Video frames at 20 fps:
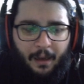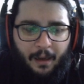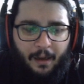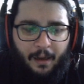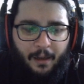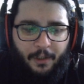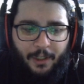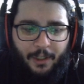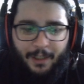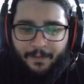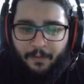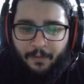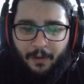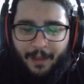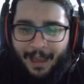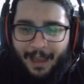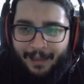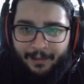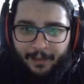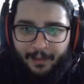just for
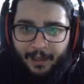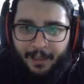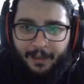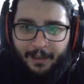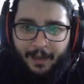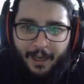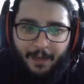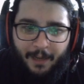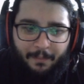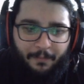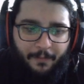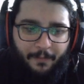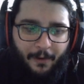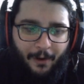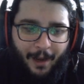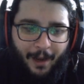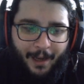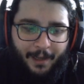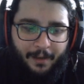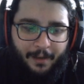that late game
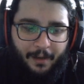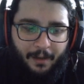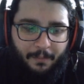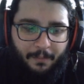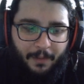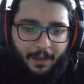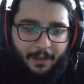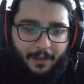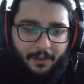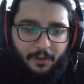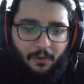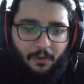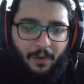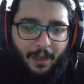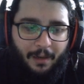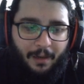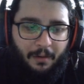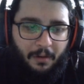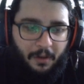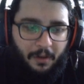variety, because you
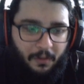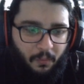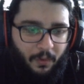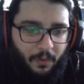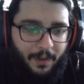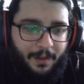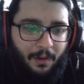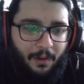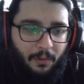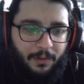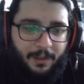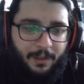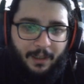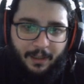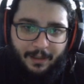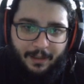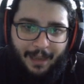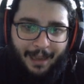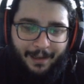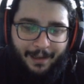can, with
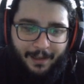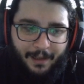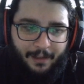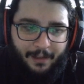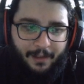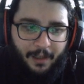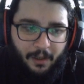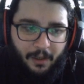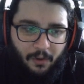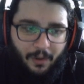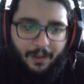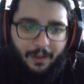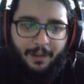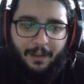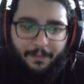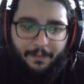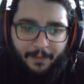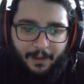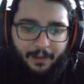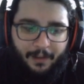that healing, you could
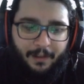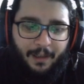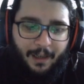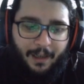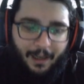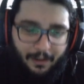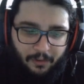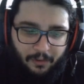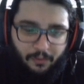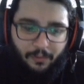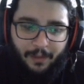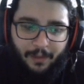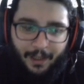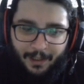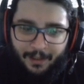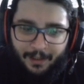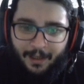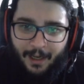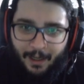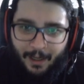definitely get to
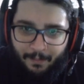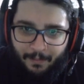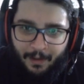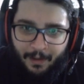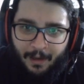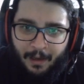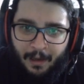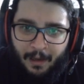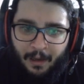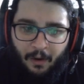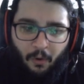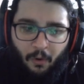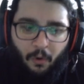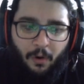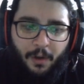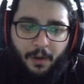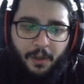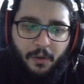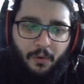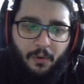late game.
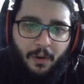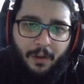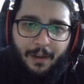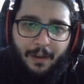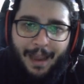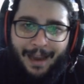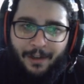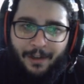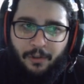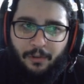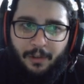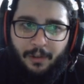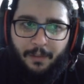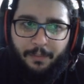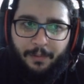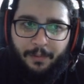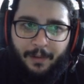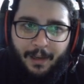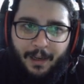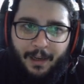Or you could actually
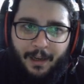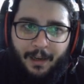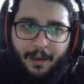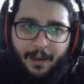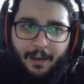play,